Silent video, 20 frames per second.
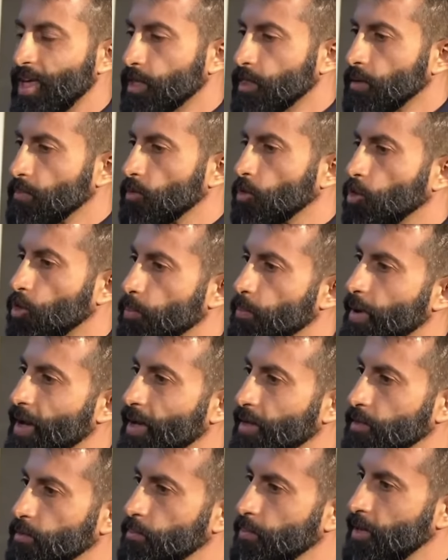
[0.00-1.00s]
make them look
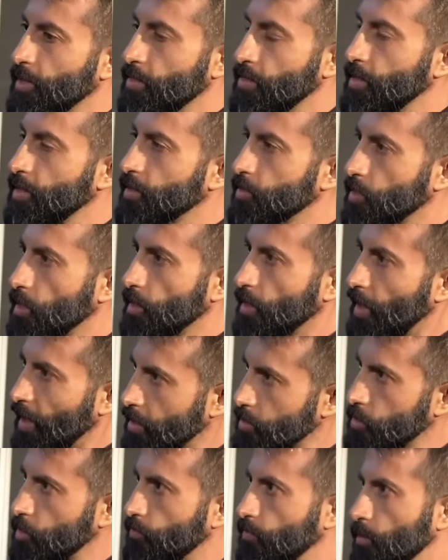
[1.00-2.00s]
bad, but there is
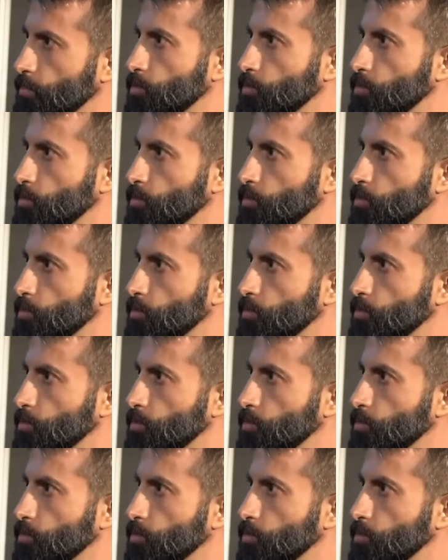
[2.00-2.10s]
lots of